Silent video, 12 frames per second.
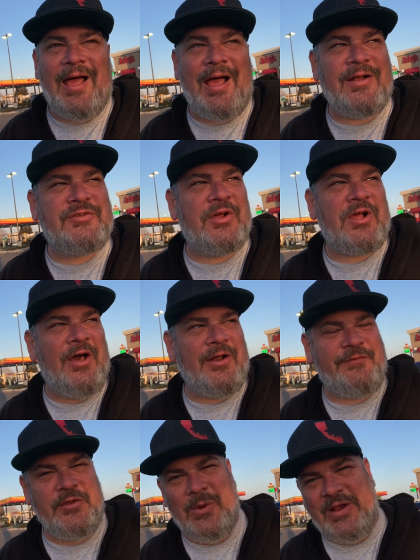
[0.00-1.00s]
I took on a
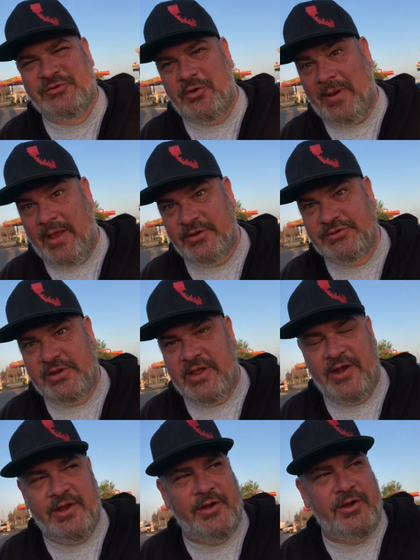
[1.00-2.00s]
few extra miles to
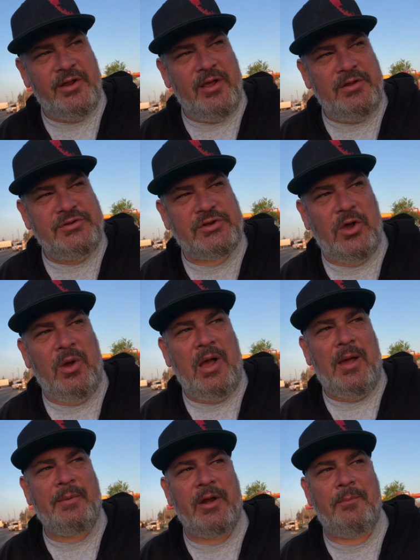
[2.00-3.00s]
get here. So
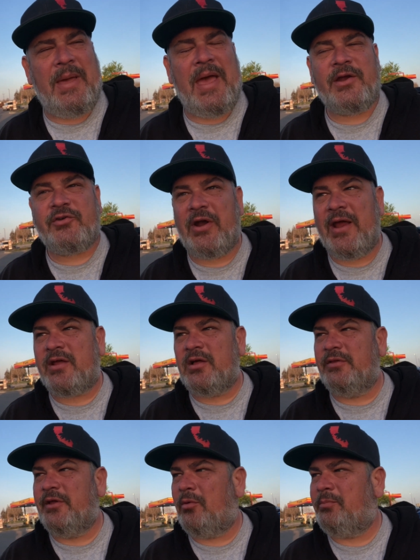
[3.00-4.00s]
I'm gonna backtrack a
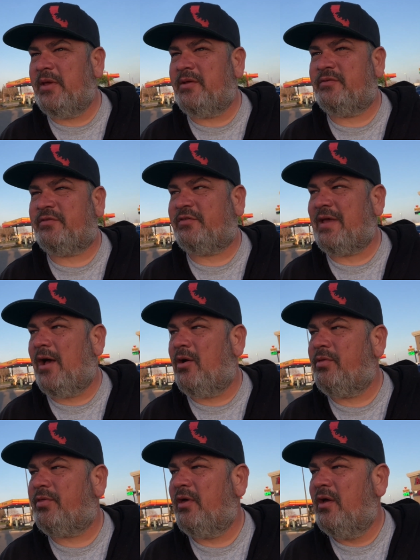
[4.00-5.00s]
little bit
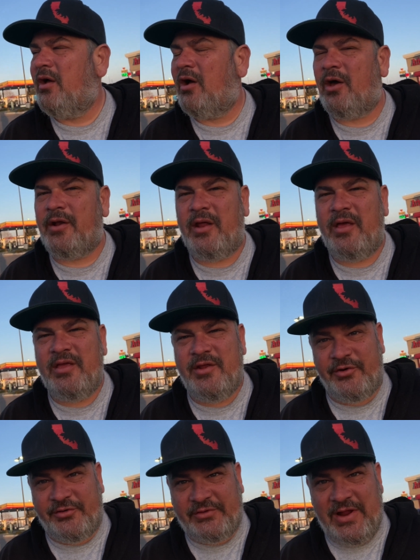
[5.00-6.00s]
south on
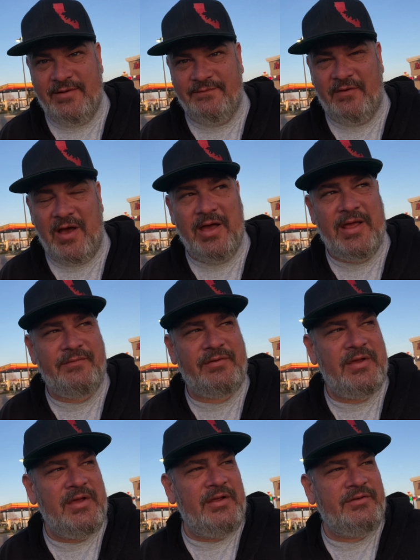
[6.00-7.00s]
Interstate 5
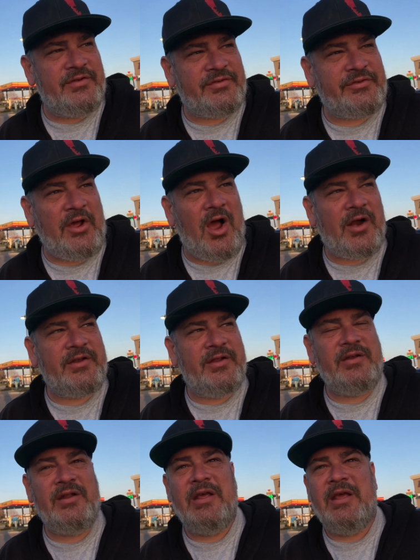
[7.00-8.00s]
to
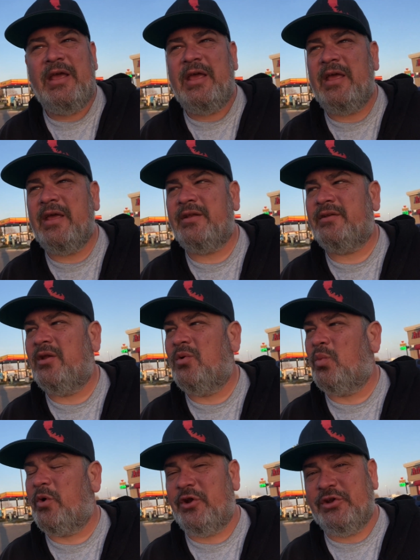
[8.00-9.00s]
Stockton, and
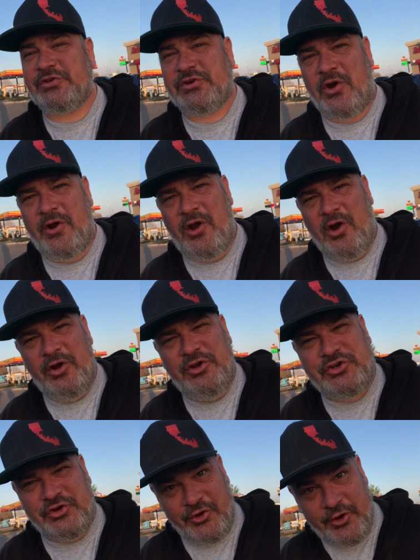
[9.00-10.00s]
we're gonna start our
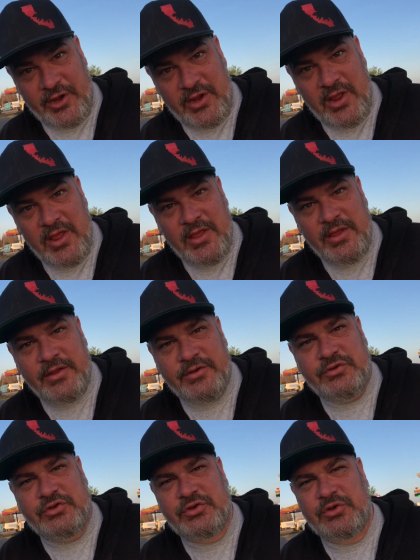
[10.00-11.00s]
journey
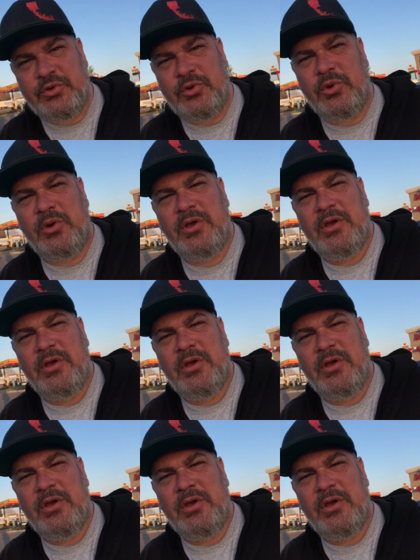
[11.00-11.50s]
into